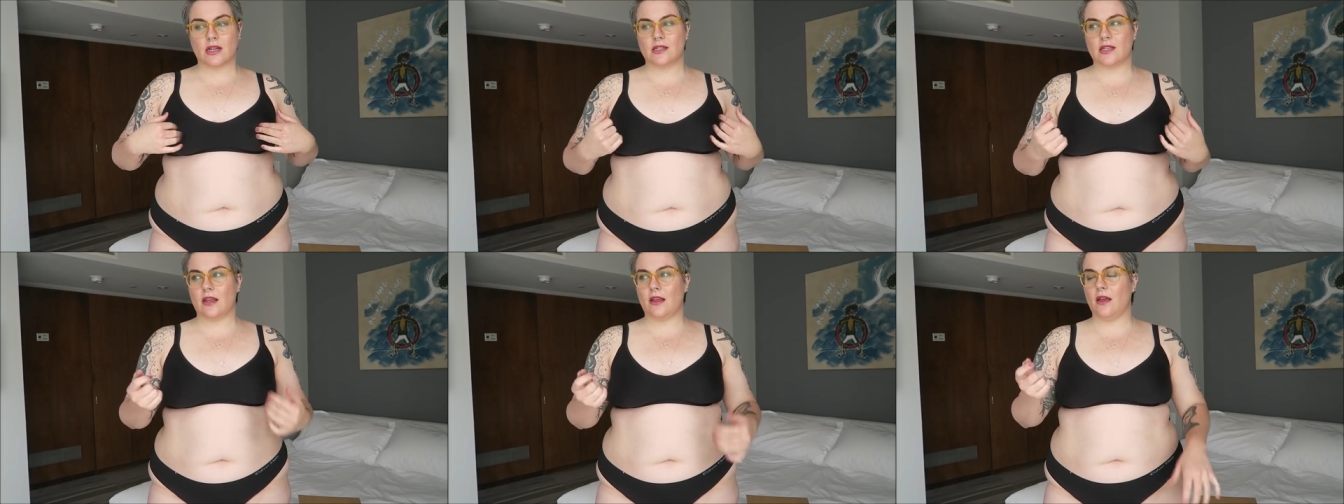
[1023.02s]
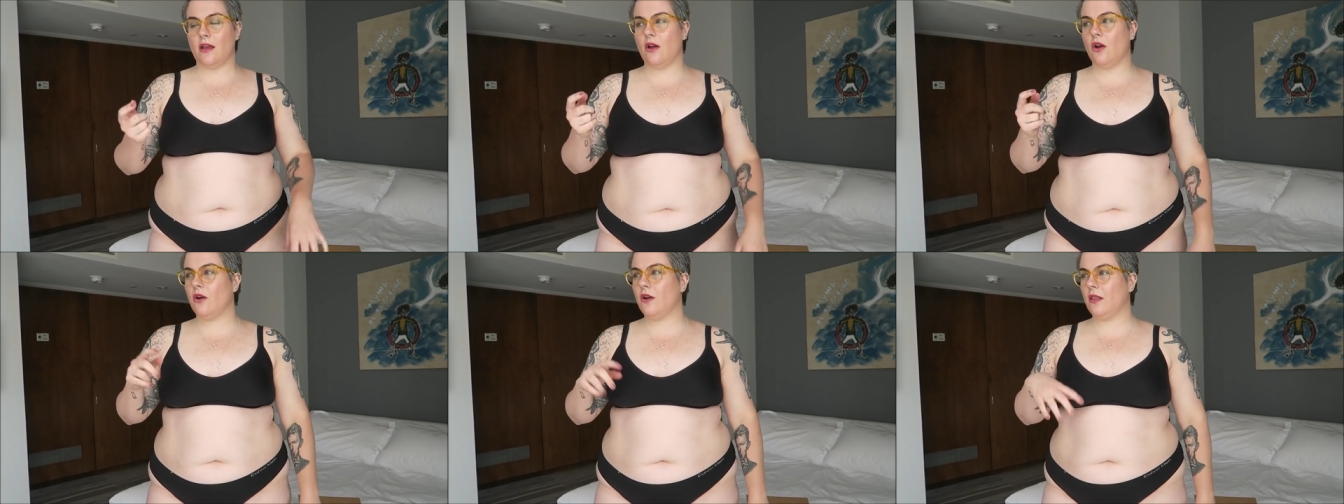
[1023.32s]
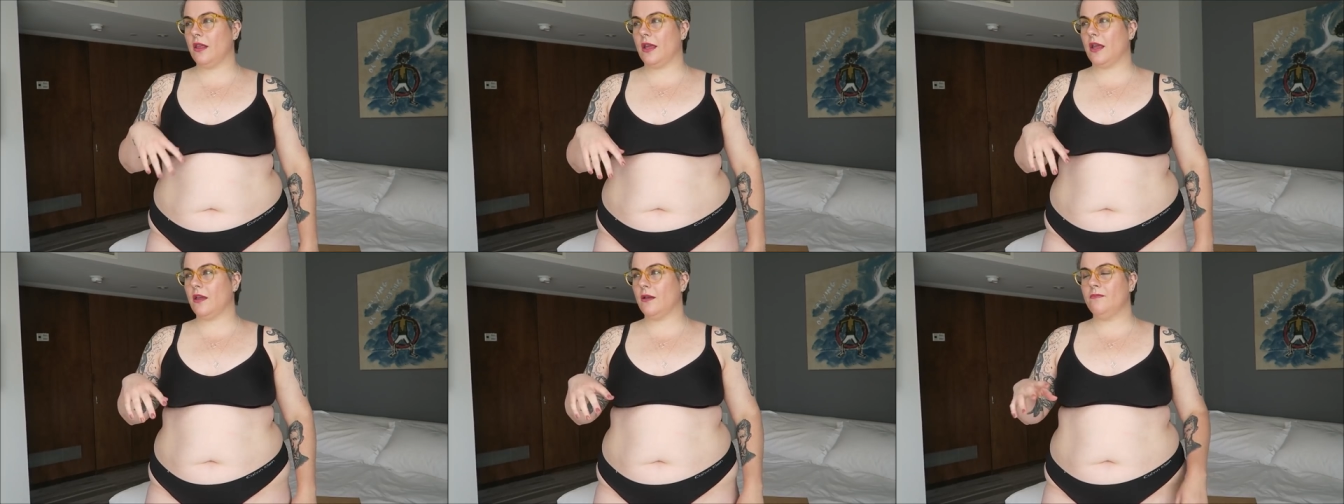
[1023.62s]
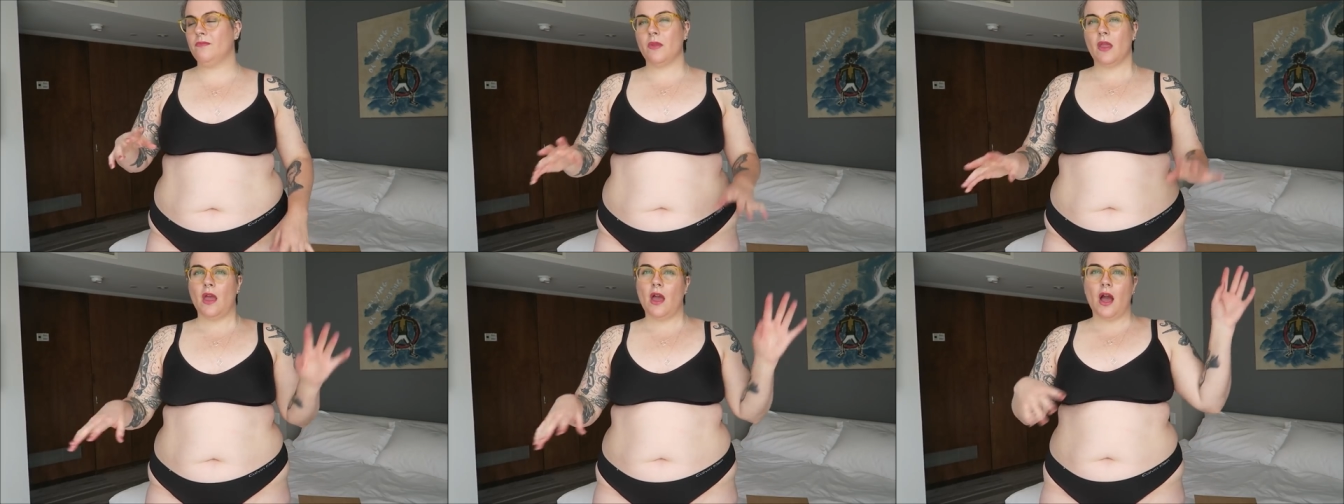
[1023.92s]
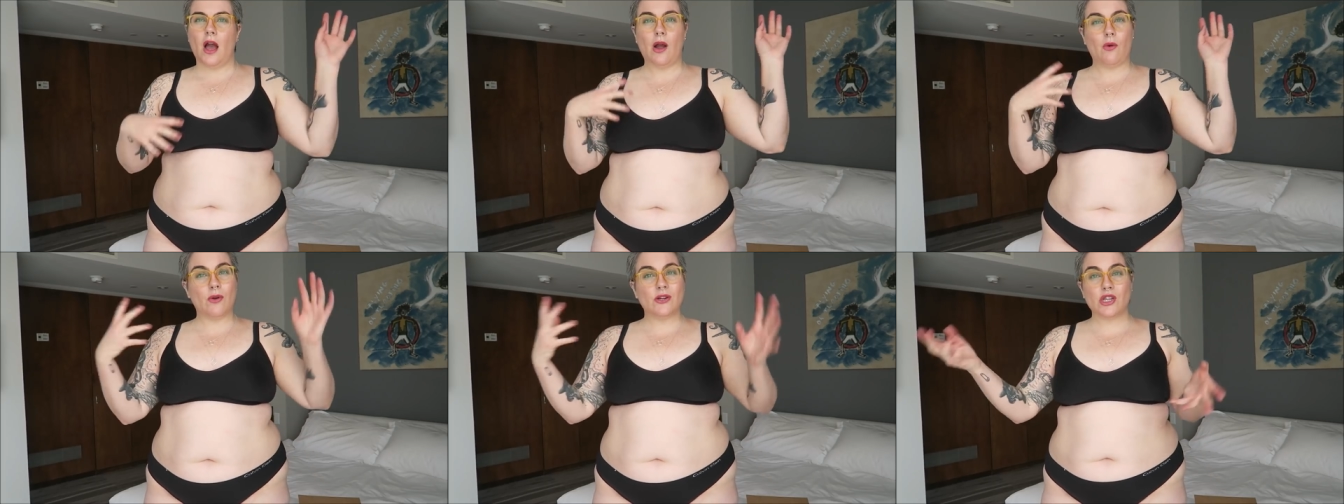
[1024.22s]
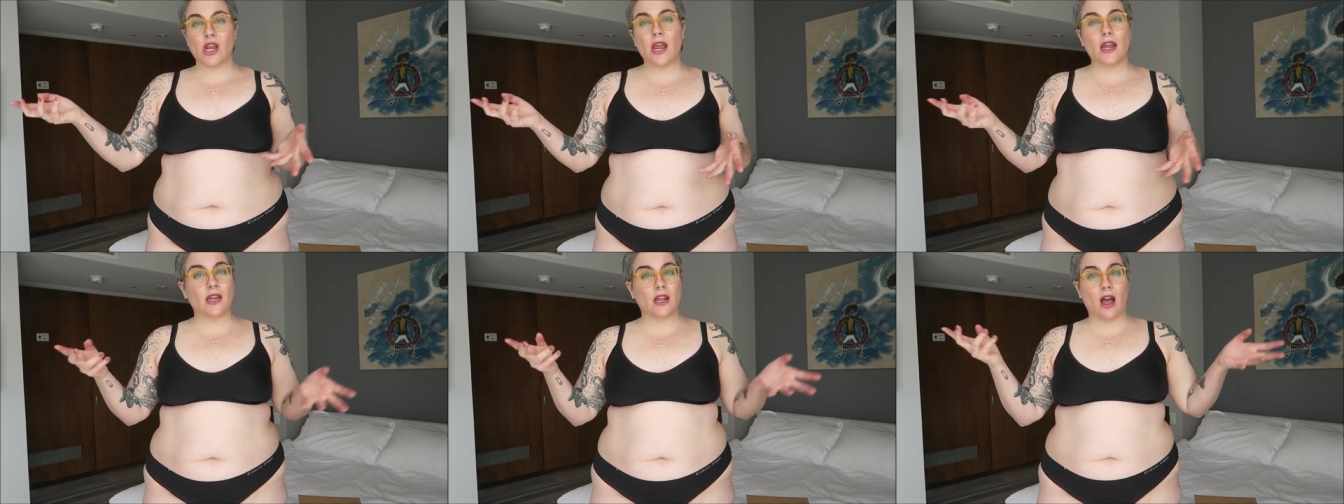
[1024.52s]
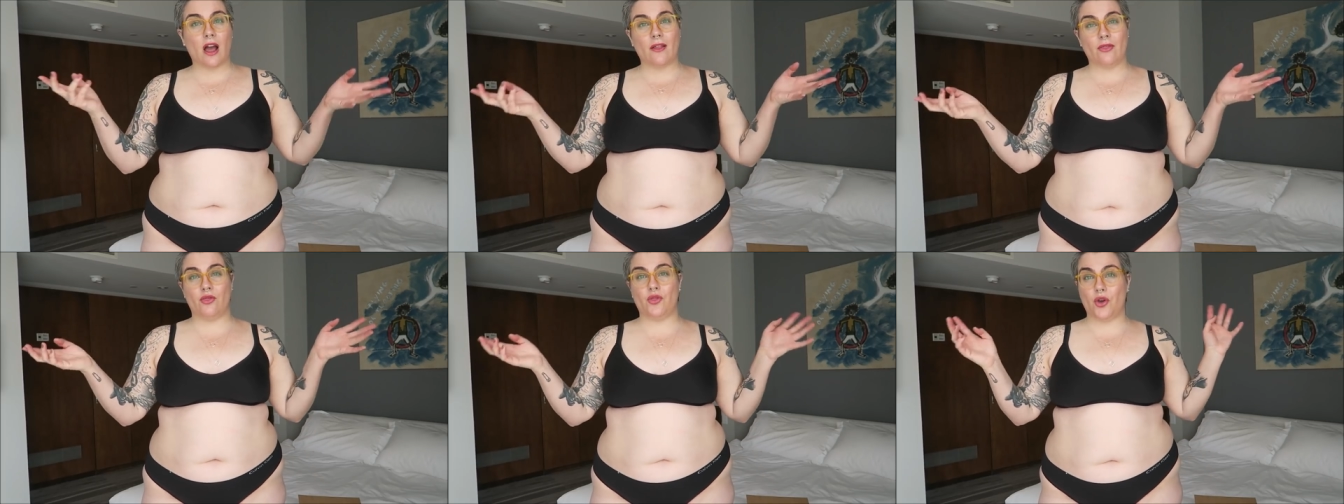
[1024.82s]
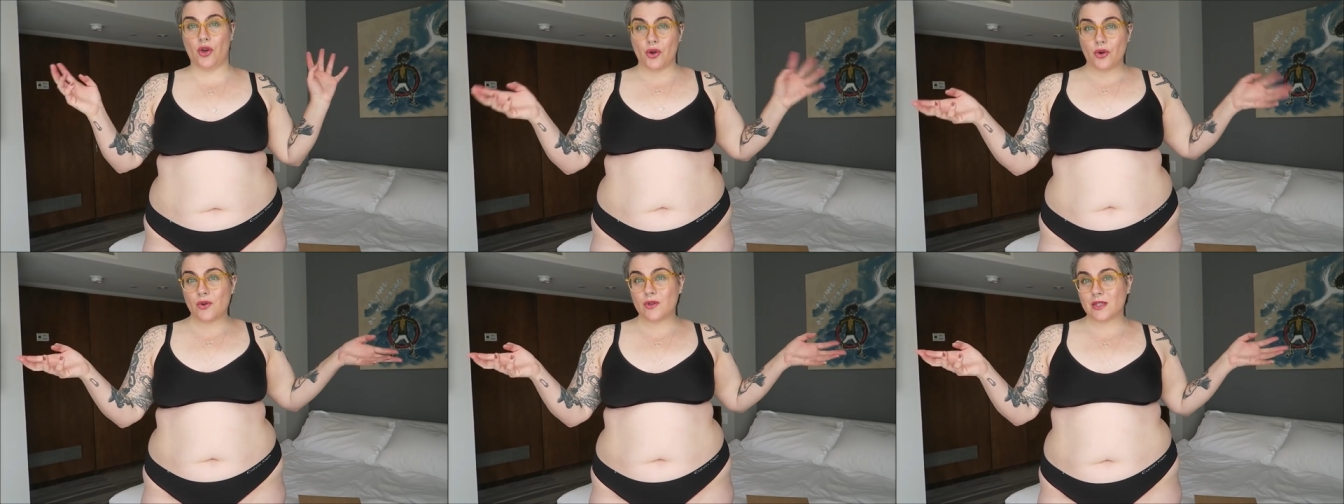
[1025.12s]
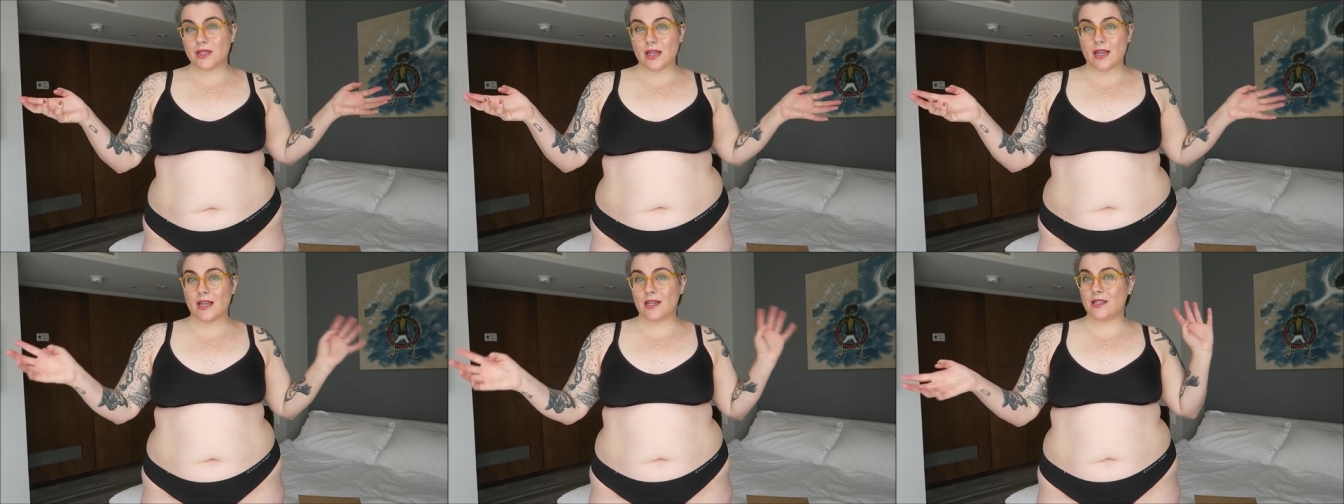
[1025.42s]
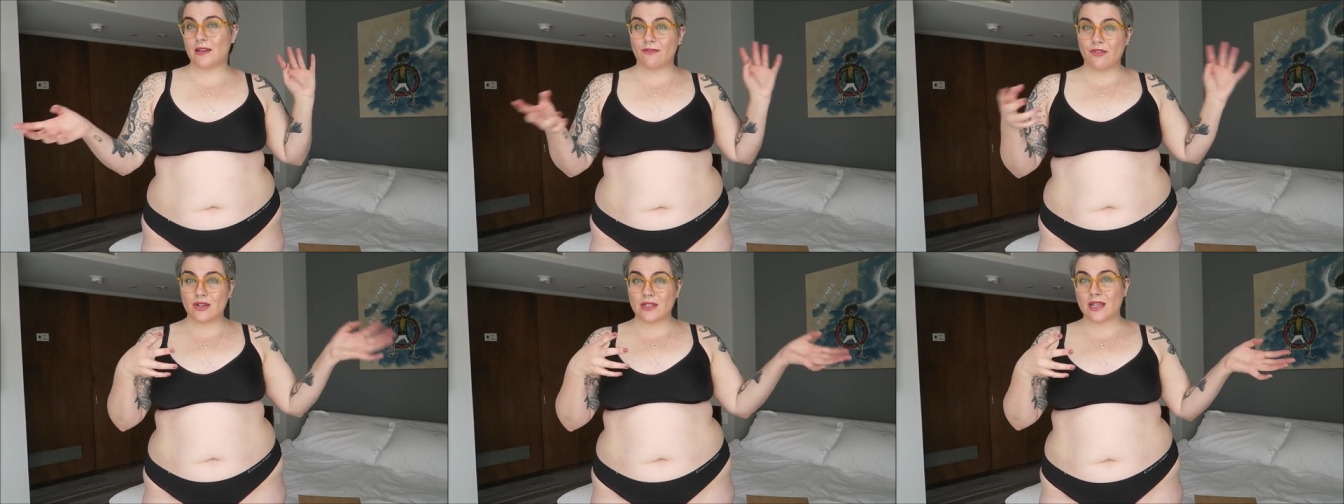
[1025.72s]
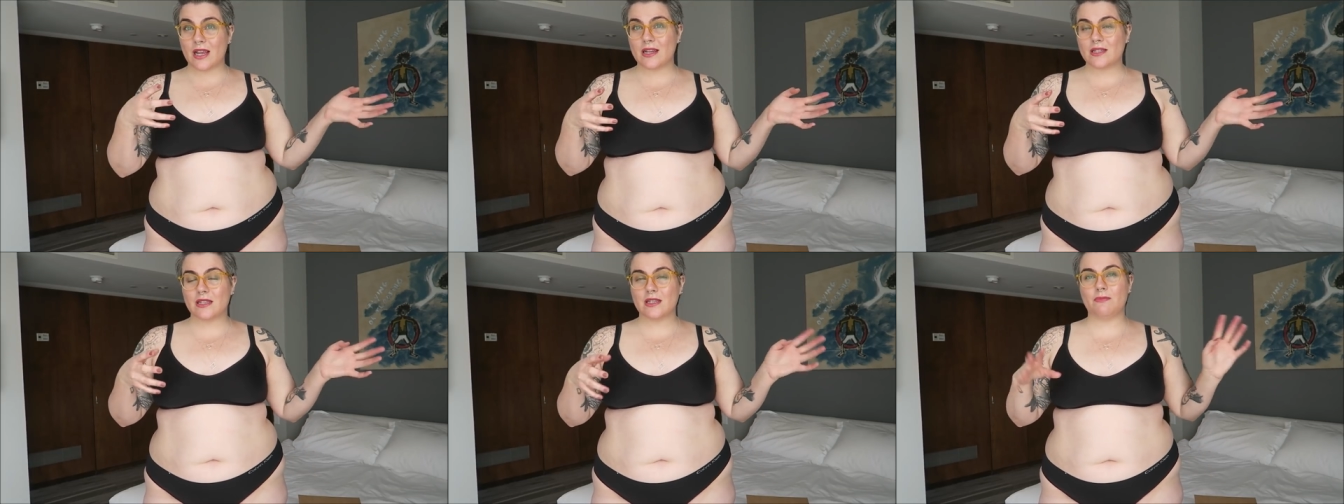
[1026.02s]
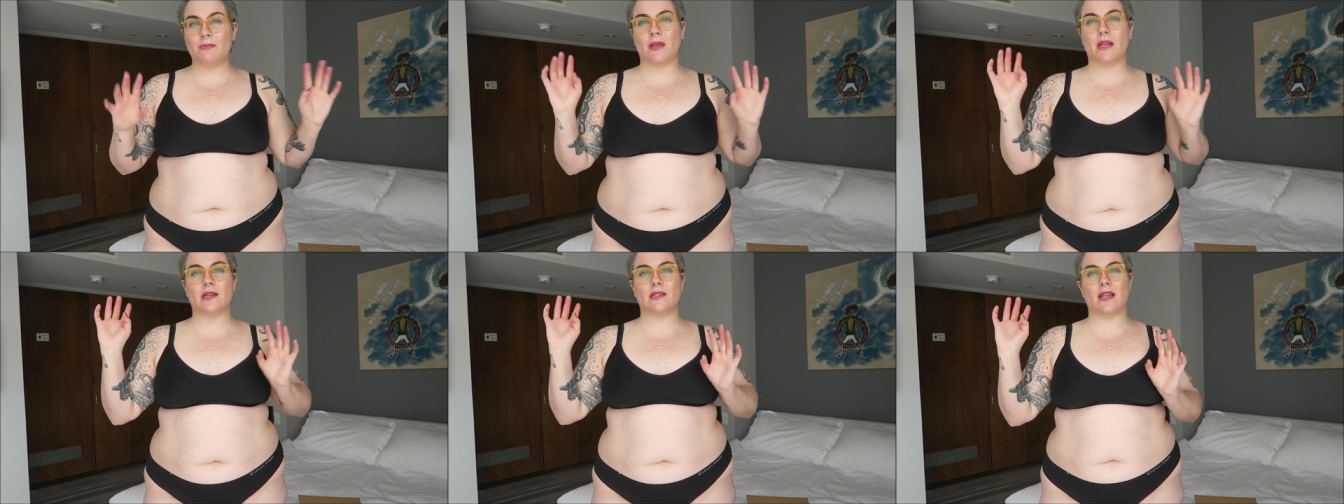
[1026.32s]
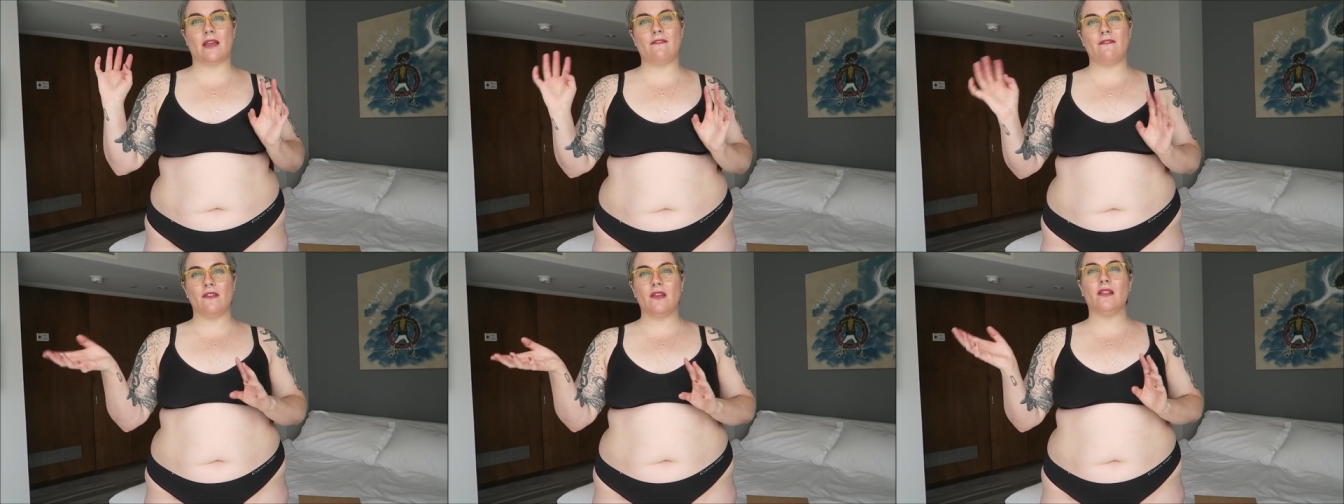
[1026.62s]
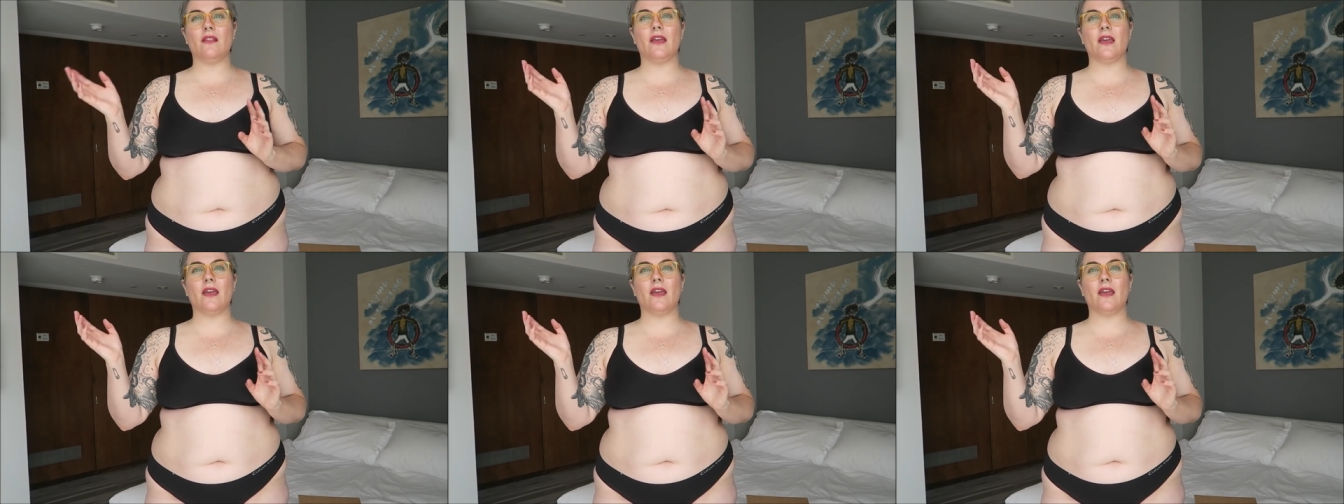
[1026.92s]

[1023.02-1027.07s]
because I are like, I wish I had gotten those in different sizes because I feel